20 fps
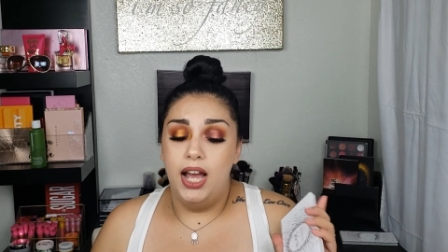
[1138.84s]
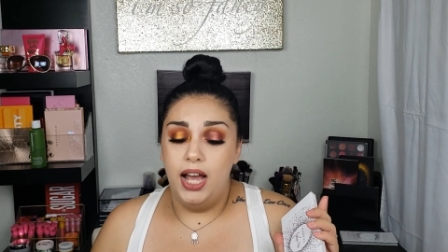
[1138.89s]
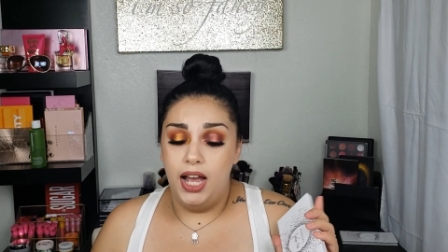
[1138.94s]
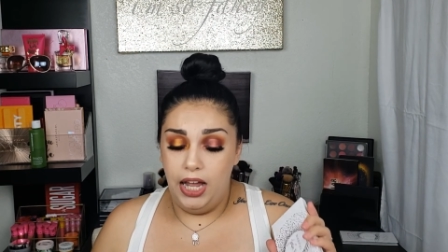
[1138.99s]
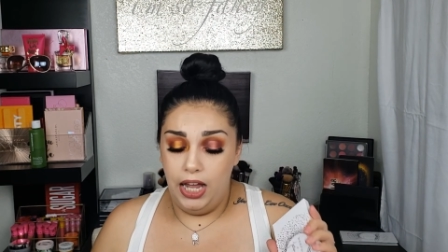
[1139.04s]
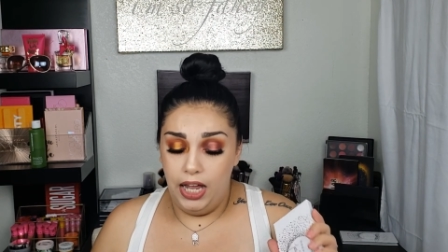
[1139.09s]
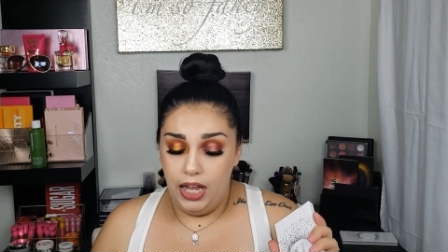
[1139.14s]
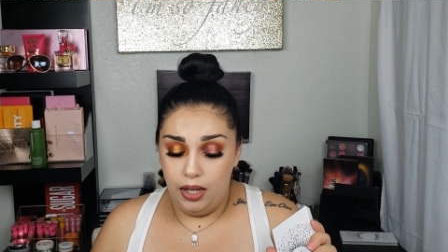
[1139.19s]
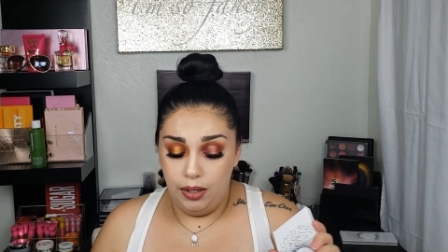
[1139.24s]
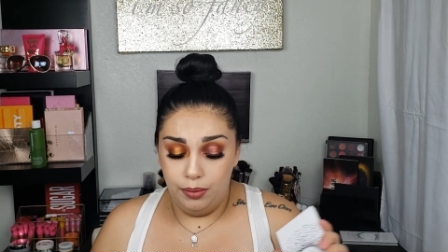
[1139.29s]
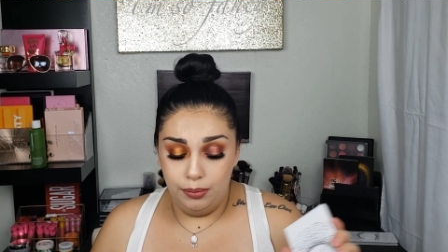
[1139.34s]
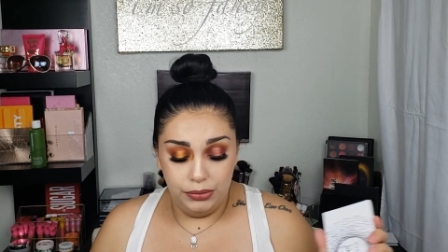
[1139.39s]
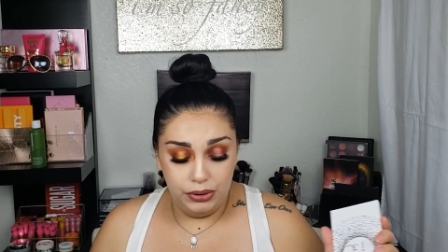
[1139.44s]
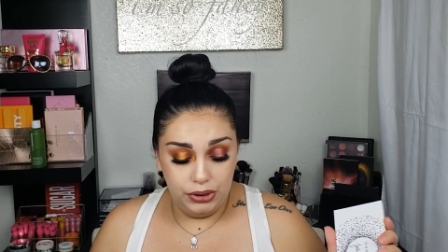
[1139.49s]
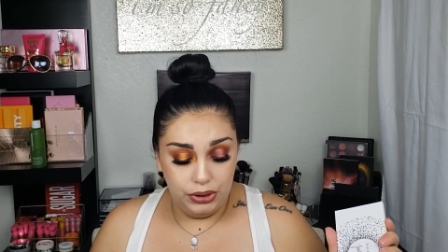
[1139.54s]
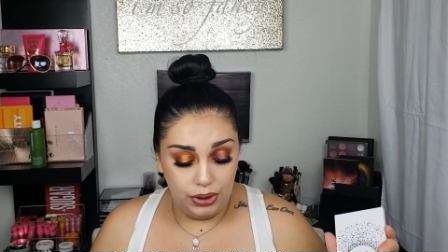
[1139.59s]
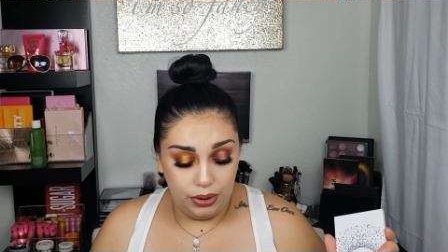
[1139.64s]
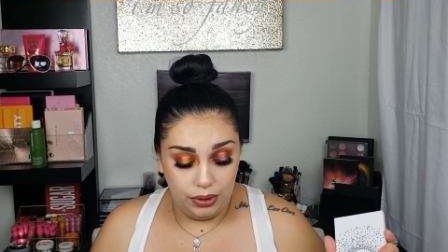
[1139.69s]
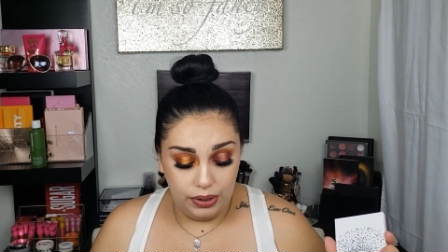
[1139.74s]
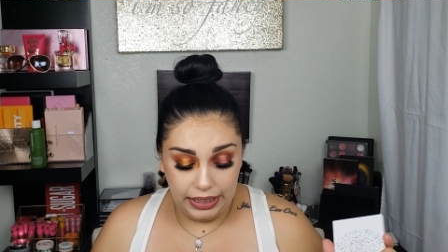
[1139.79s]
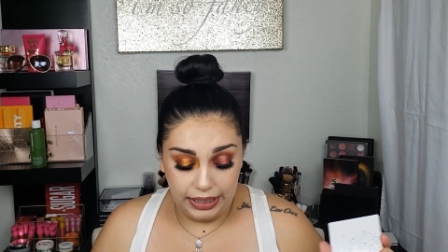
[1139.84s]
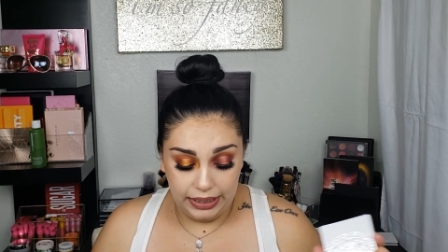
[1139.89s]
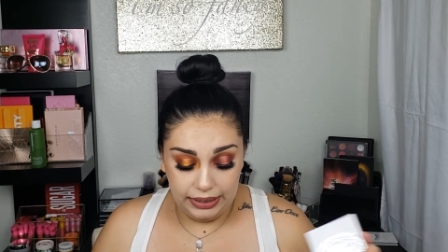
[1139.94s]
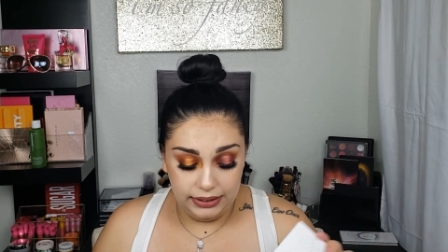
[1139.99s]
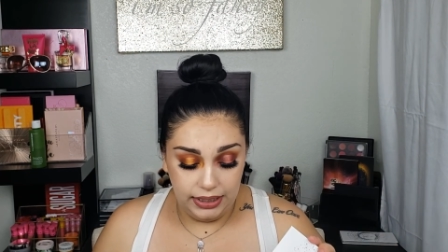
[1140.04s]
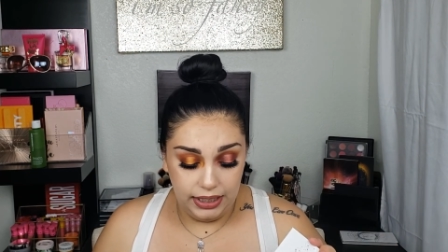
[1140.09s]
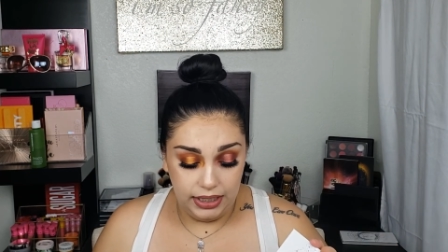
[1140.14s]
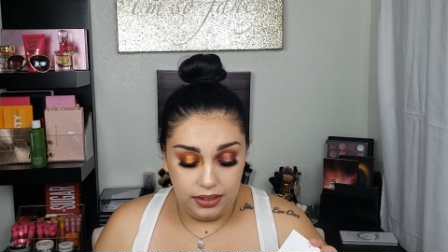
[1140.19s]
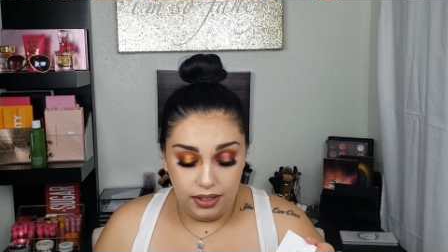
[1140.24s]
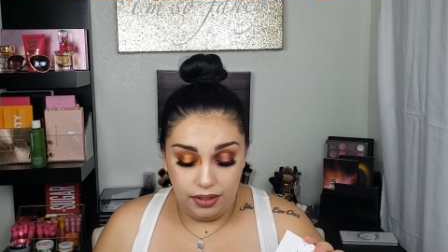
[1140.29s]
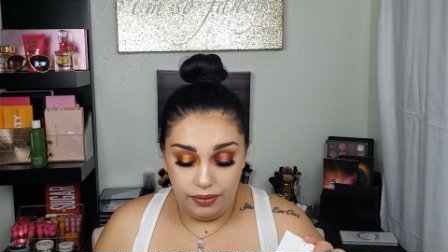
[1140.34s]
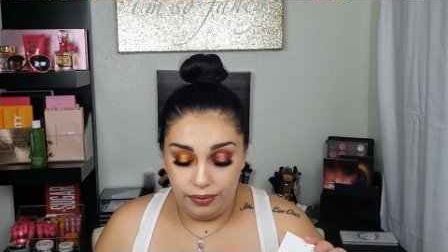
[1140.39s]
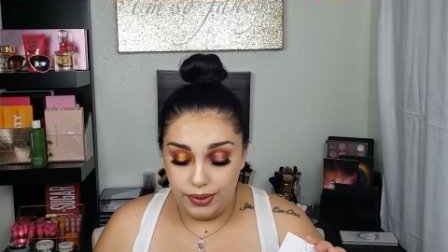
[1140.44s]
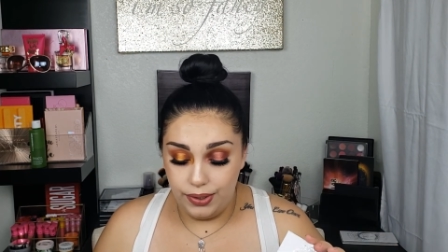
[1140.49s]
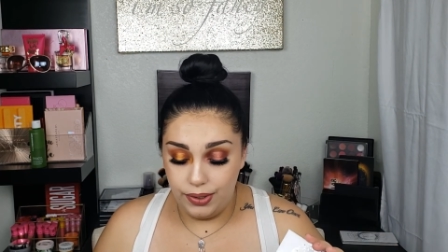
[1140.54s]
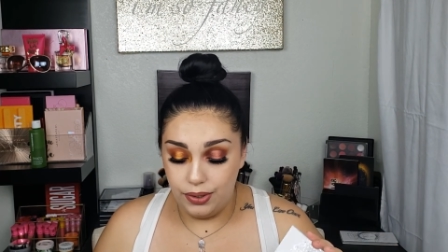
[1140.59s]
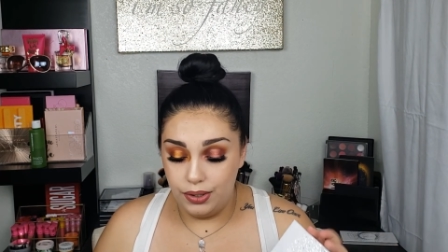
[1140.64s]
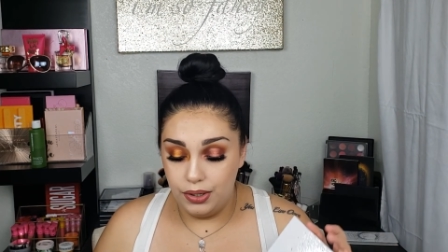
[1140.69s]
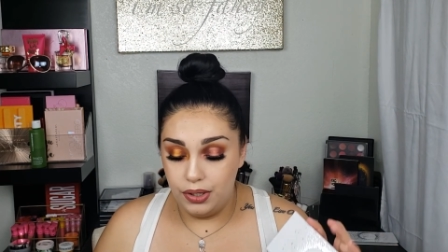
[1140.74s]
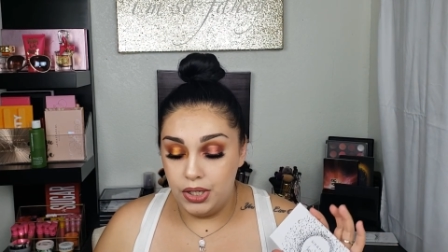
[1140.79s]
So like I said, if
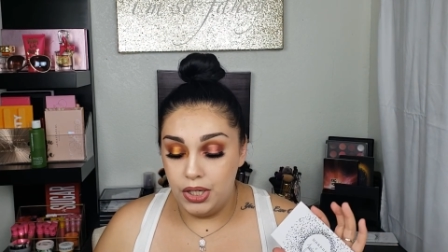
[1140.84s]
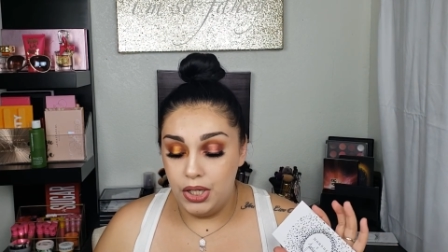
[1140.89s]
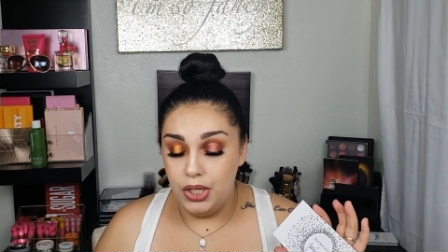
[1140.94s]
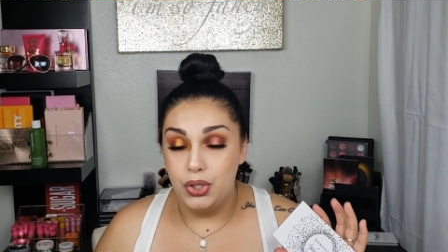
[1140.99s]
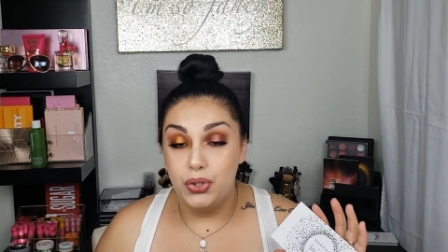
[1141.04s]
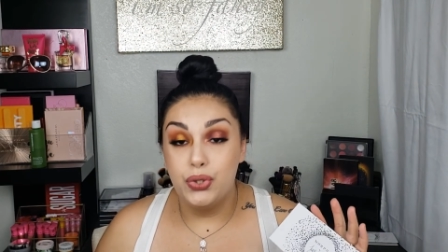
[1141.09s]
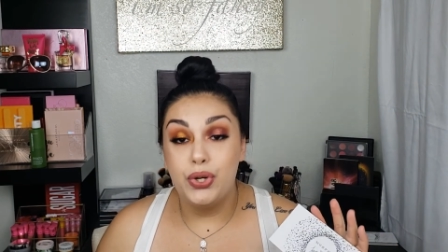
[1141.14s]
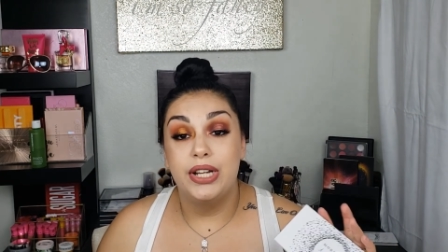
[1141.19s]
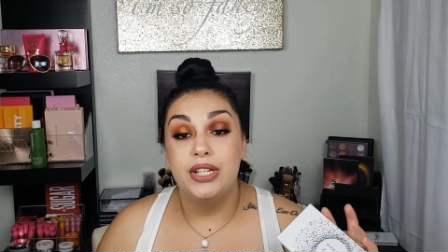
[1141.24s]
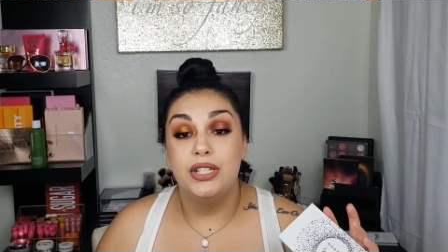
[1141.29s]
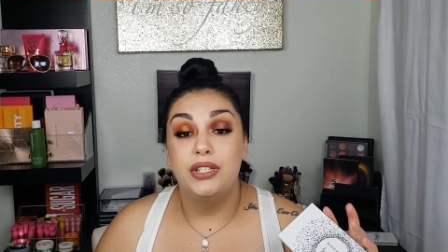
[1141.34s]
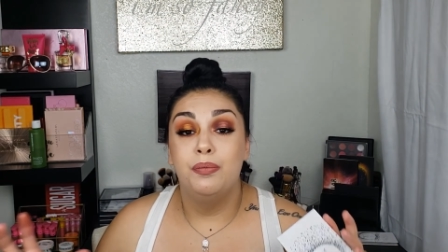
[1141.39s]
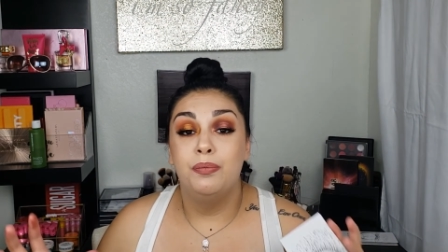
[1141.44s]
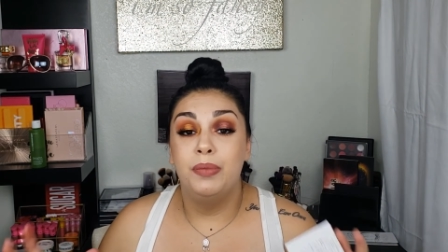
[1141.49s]
you're trying to